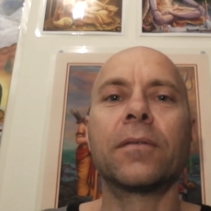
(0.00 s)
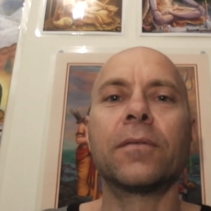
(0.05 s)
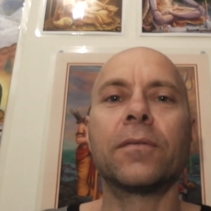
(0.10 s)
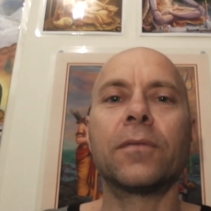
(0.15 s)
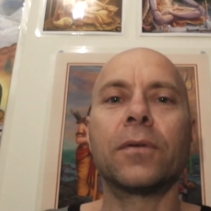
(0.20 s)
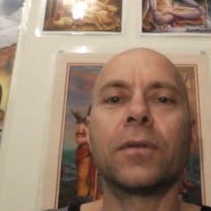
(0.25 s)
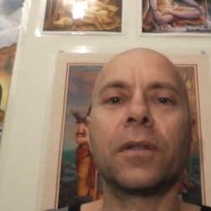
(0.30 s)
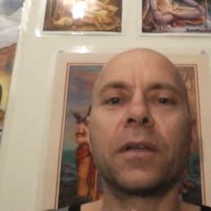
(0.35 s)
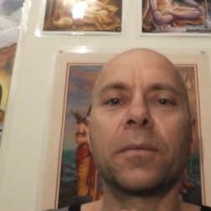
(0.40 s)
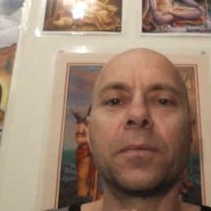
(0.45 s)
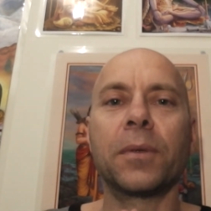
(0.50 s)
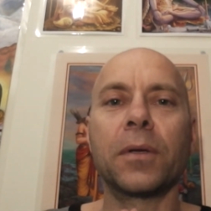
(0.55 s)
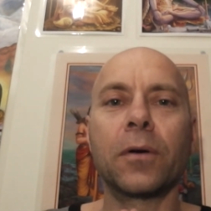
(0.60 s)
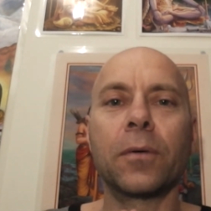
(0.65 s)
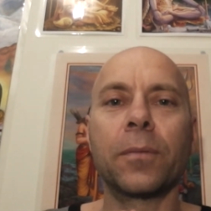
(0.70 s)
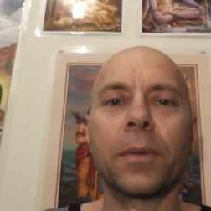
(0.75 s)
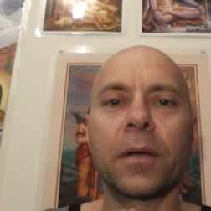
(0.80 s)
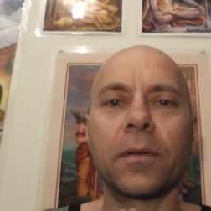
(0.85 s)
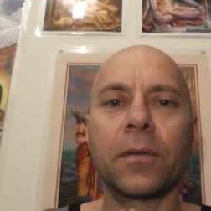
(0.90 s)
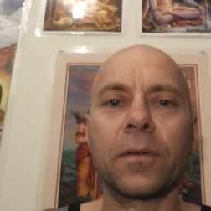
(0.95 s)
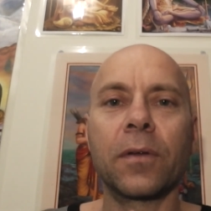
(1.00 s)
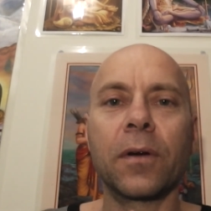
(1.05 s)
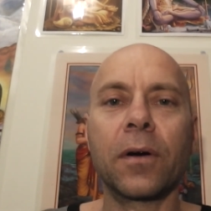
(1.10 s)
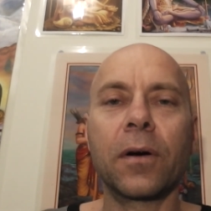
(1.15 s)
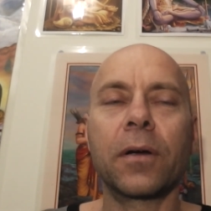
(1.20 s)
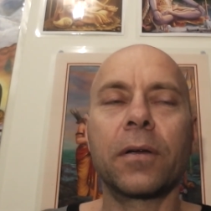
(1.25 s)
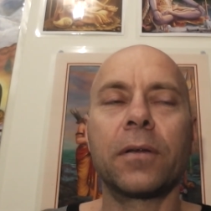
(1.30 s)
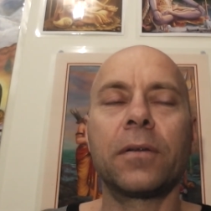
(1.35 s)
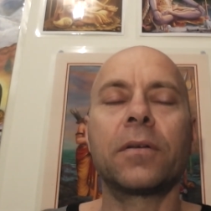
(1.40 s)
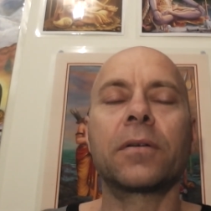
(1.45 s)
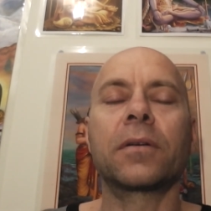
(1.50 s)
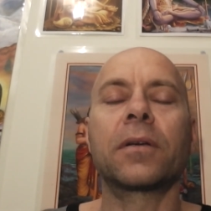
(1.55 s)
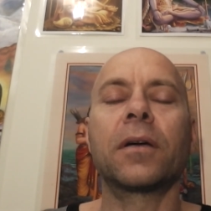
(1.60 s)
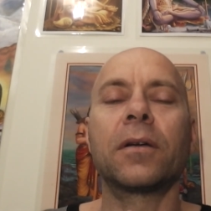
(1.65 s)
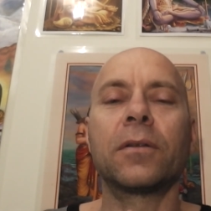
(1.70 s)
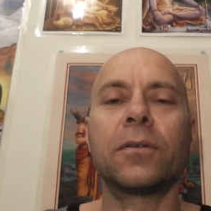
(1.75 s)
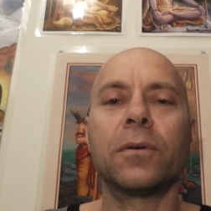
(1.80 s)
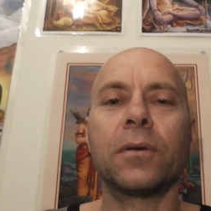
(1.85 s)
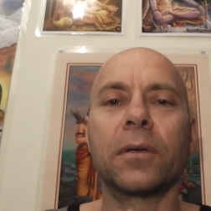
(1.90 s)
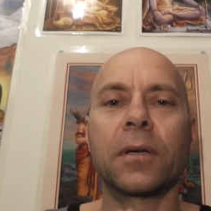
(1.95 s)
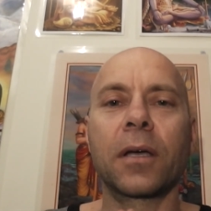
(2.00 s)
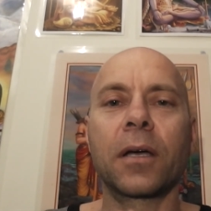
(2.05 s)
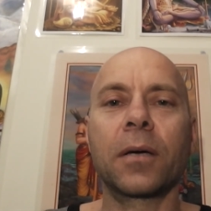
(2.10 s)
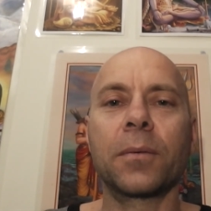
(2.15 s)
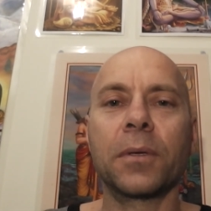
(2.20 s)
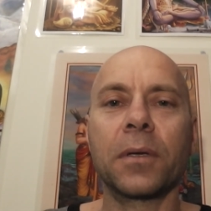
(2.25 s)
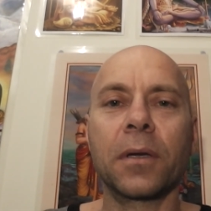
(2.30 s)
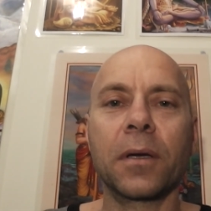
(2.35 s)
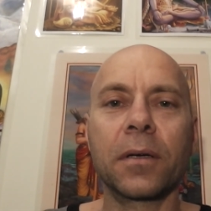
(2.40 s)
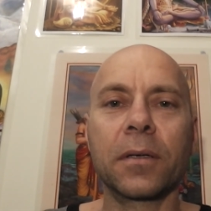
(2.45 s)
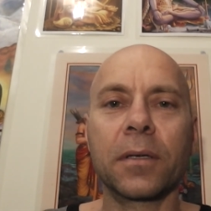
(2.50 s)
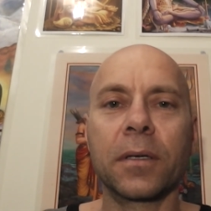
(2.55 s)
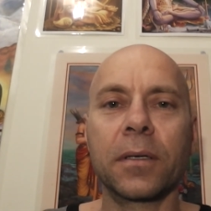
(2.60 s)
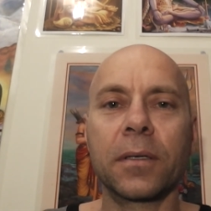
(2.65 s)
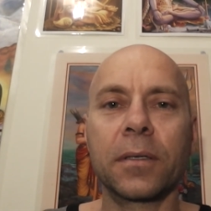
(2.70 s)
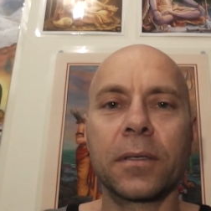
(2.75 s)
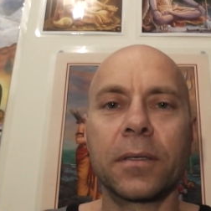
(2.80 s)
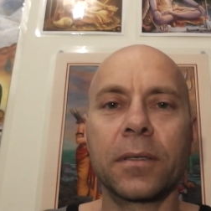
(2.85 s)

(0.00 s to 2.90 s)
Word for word: for letting me almost die and not go to Agama Yoga.